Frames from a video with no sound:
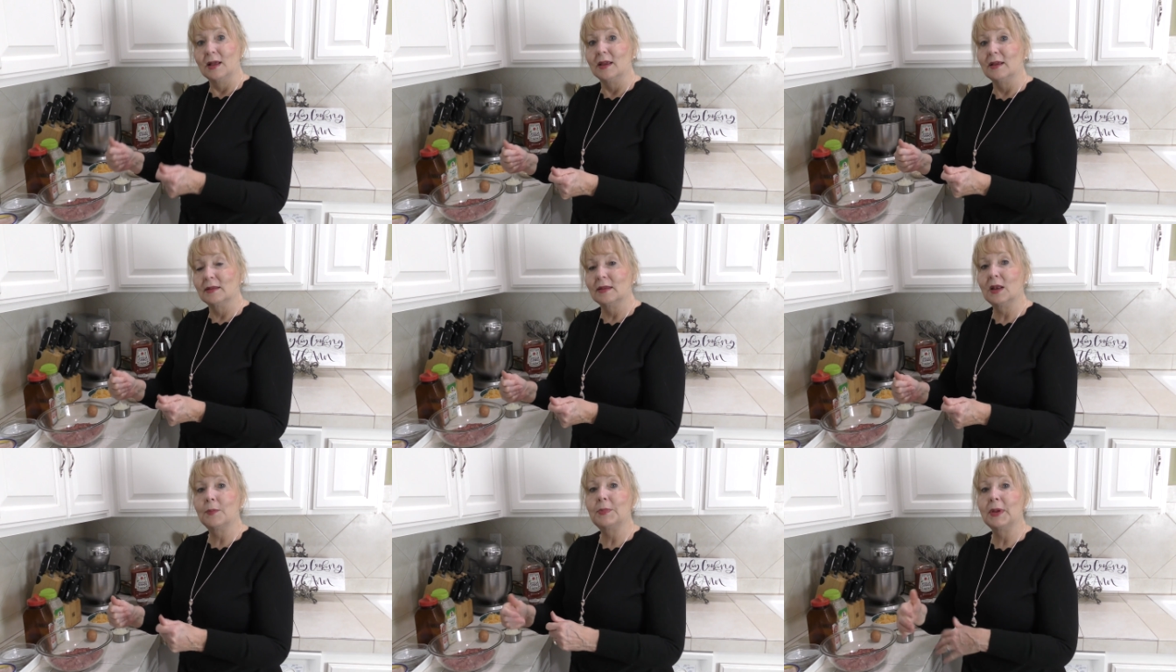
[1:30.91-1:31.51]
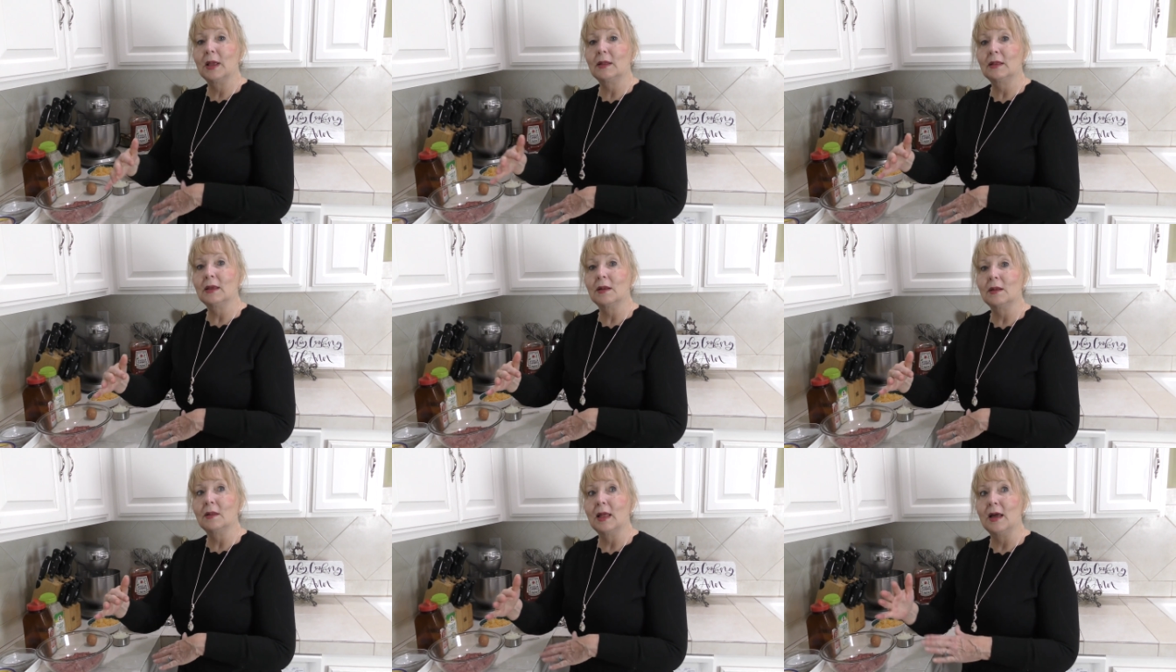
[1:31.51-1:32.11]
little
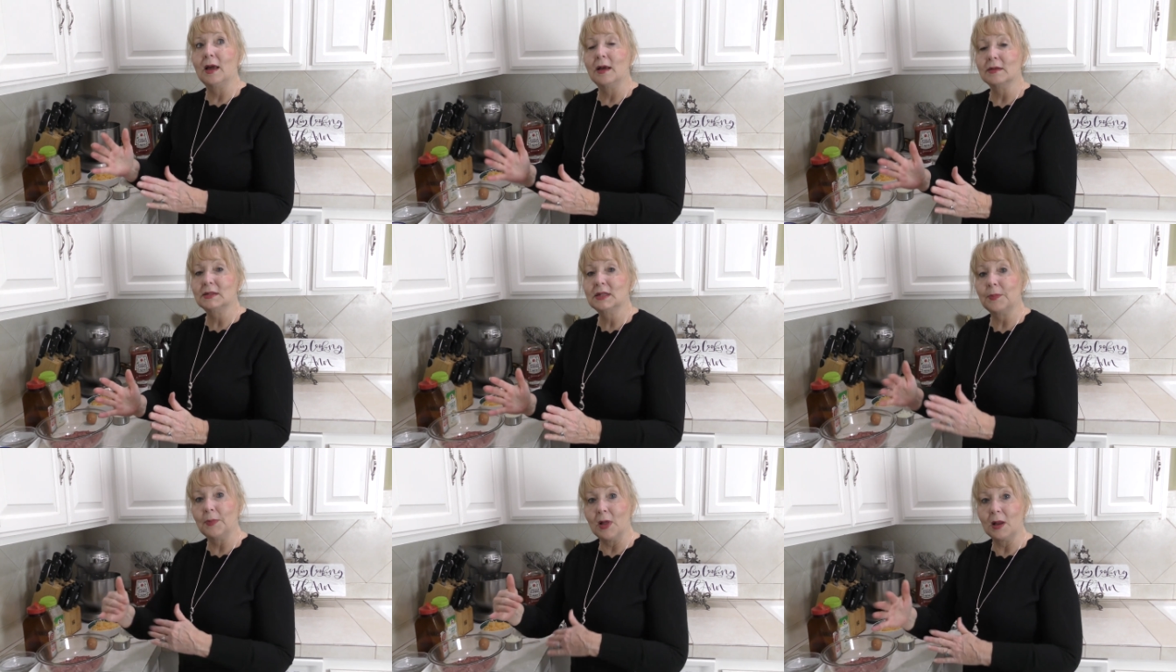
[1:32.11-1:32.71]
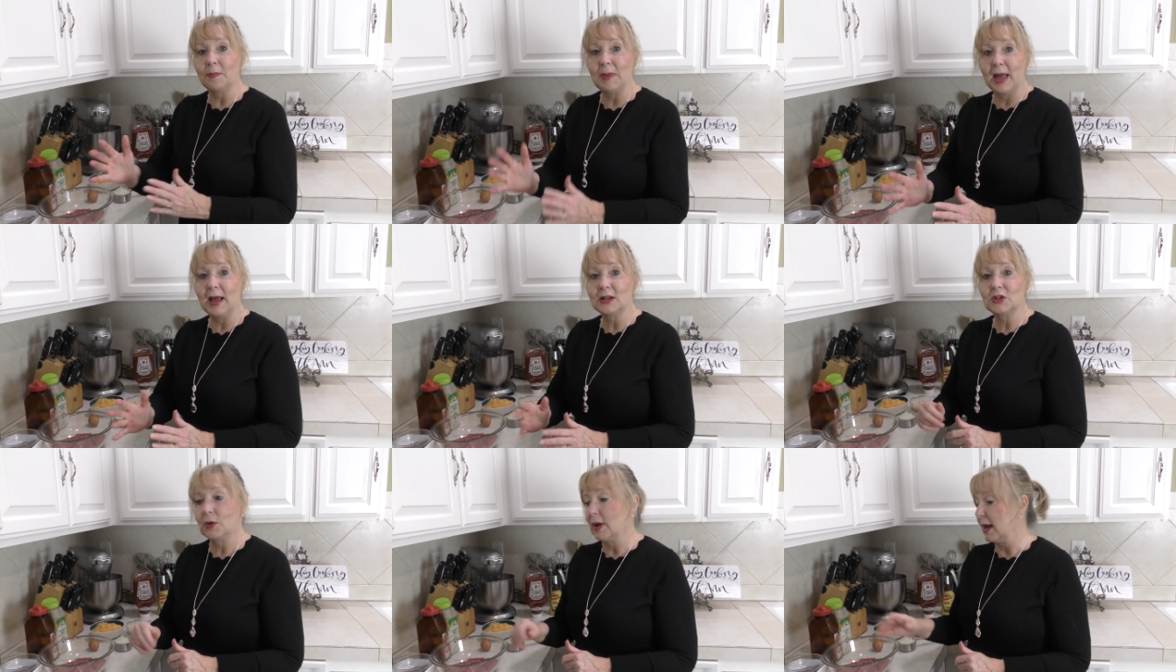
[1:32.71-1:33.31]
little uh, Ziploc
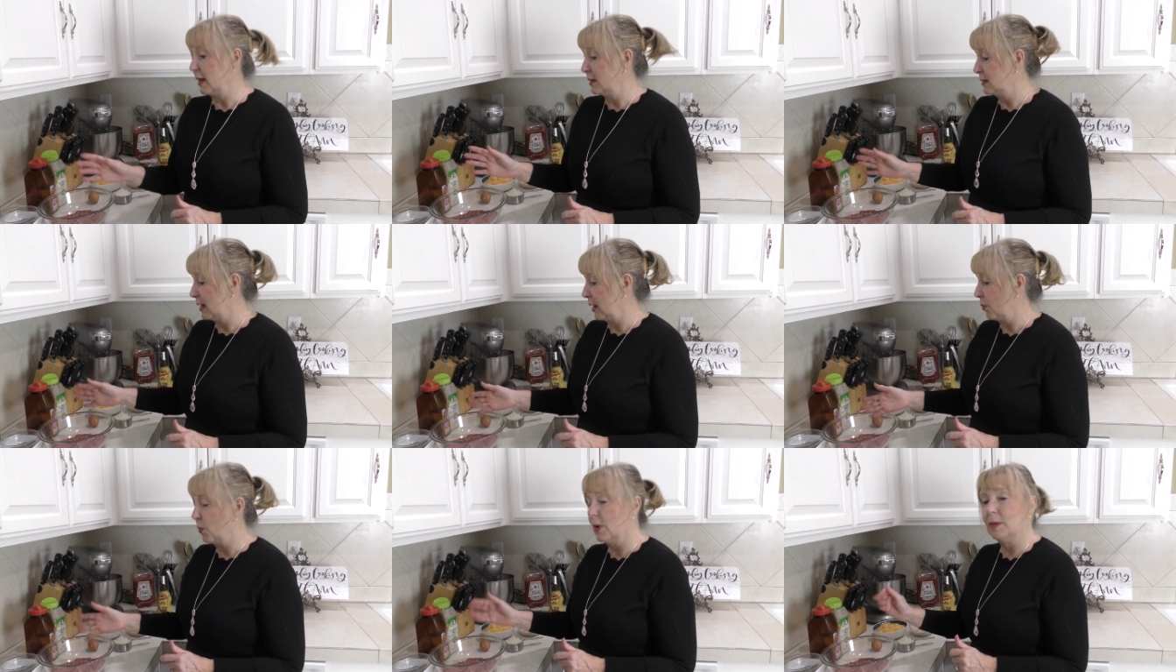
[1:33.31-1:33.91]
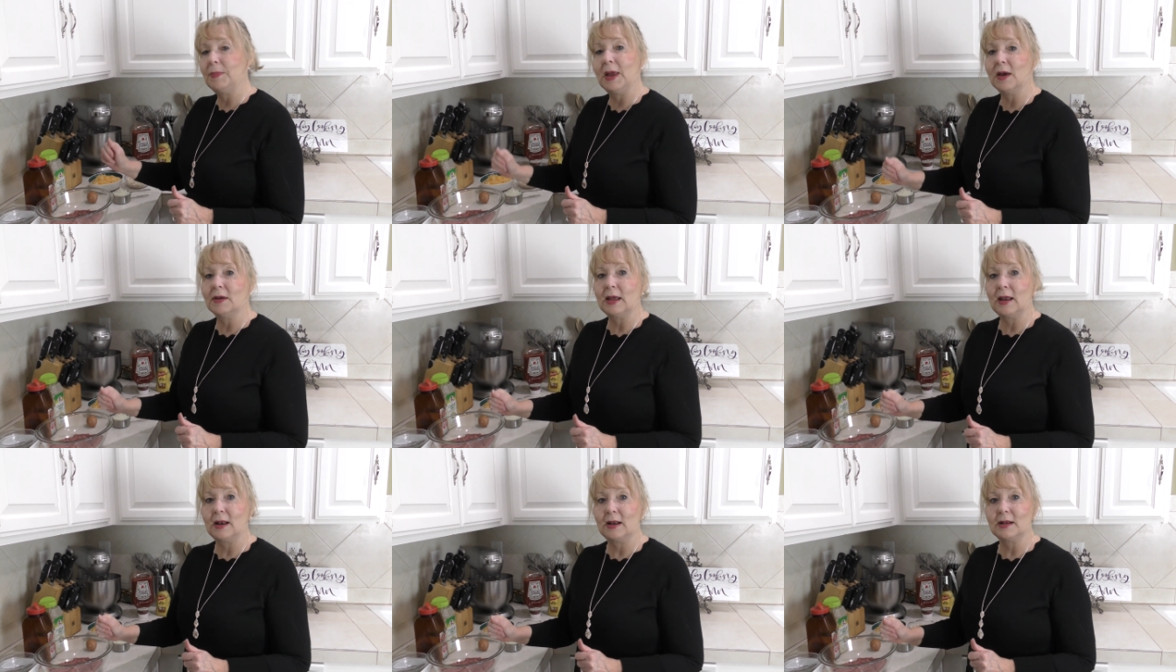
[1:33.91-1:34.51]
bags so I can take one pound
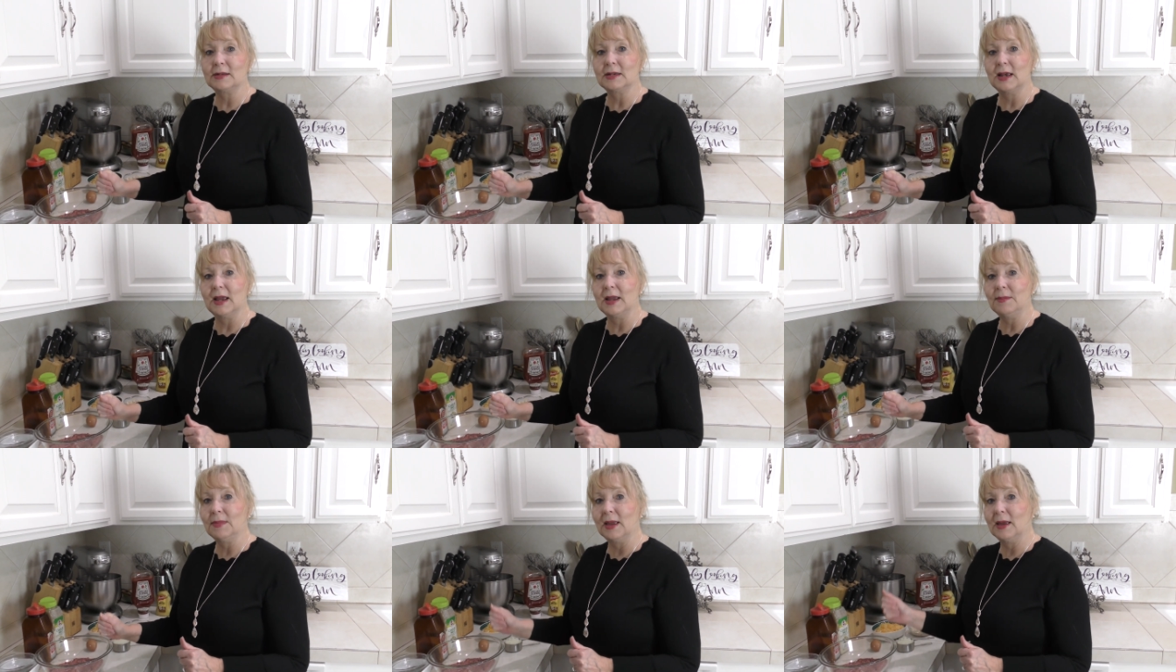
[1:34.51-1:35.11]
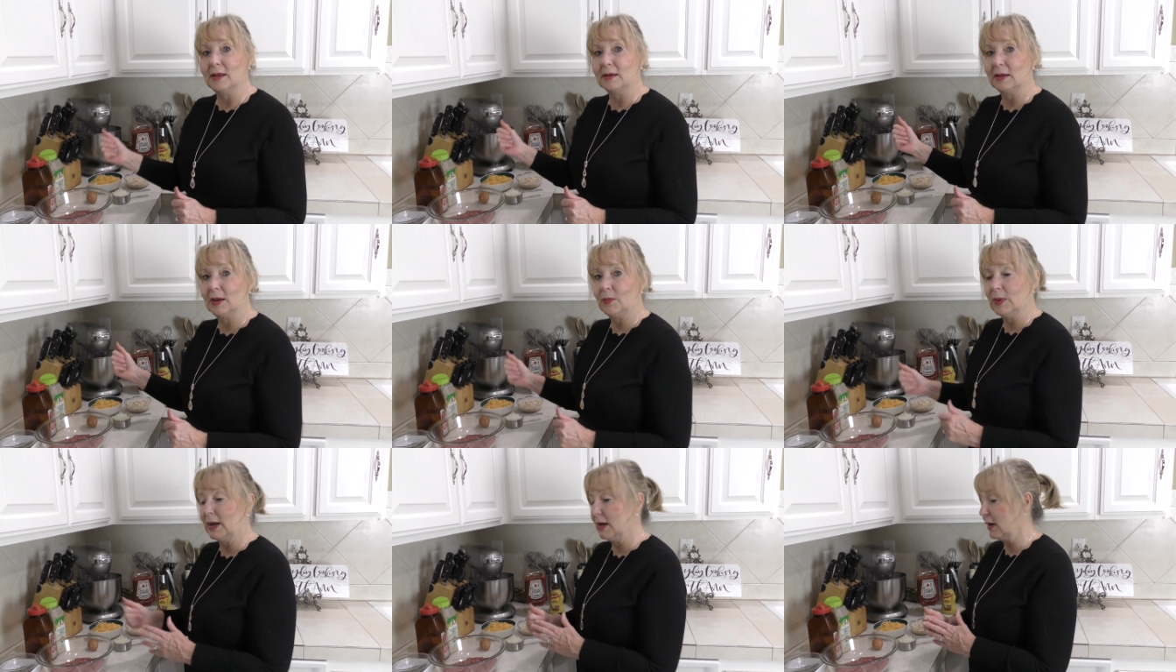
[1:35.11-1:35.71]
out at a time and
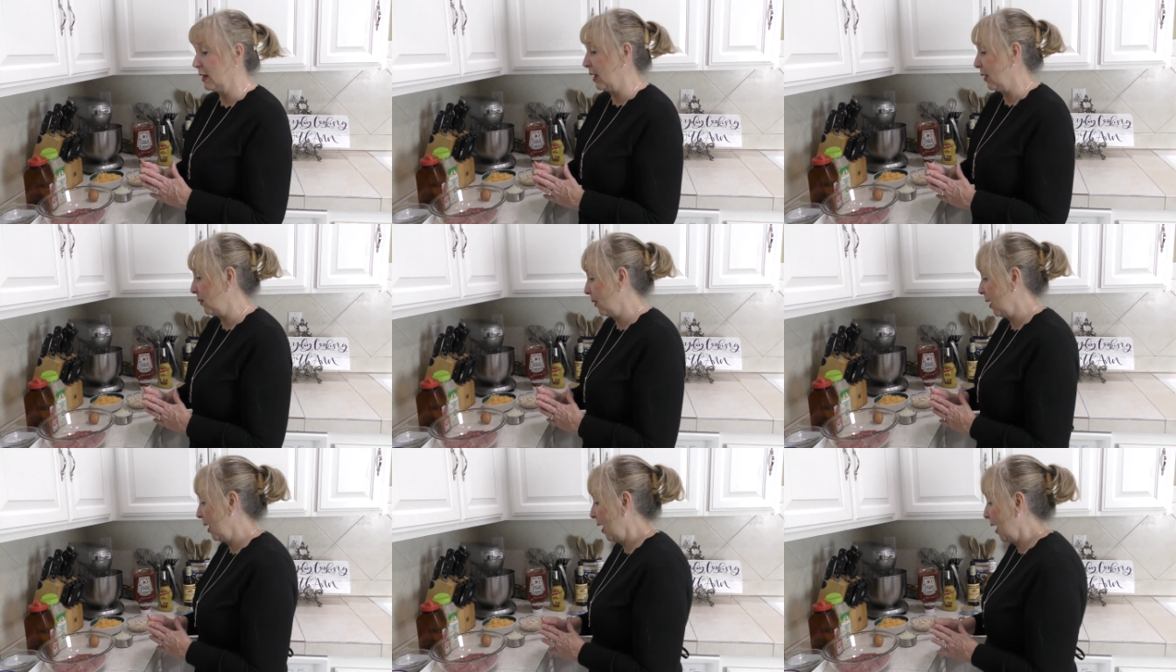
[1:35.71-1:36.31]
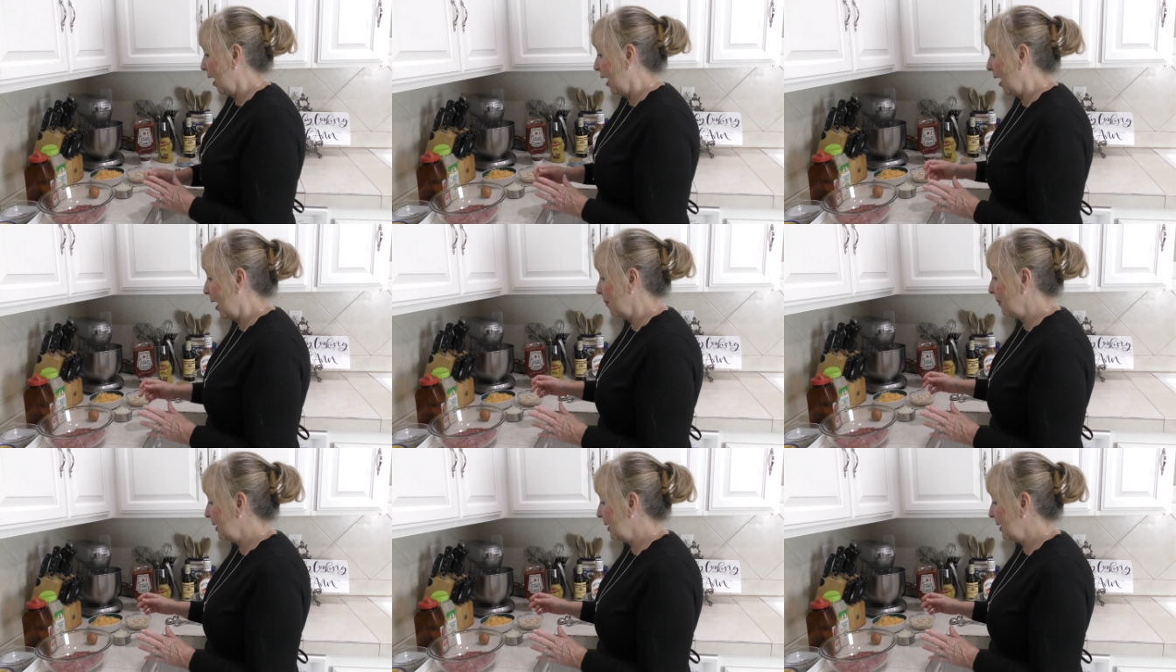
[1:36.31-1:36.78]
get ready to go. Um,